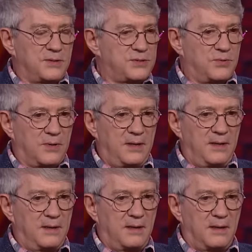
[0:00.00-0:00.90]
story,
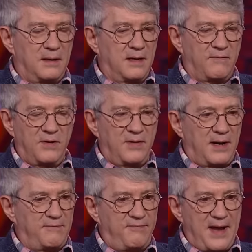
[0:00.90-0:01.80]
Governor, that
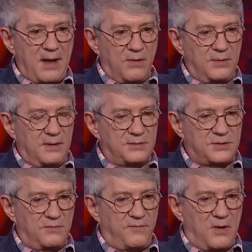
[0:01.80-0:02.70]
I've found
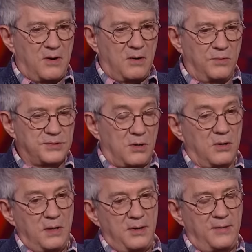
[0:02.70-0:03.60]
so far was
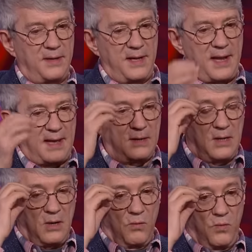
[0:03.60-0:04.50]
earlier than that,
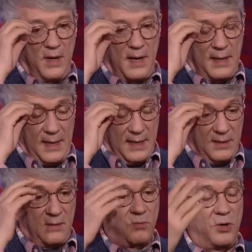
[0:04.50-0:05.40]
when
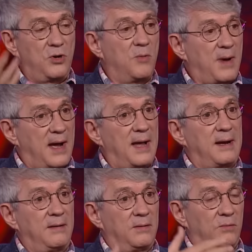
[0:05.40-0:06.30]
in the room
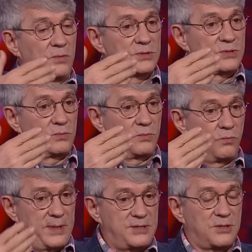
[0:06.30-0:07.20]
I was
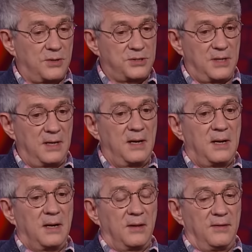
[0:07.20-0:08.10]
researching
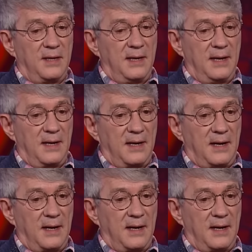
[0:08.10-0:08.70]
the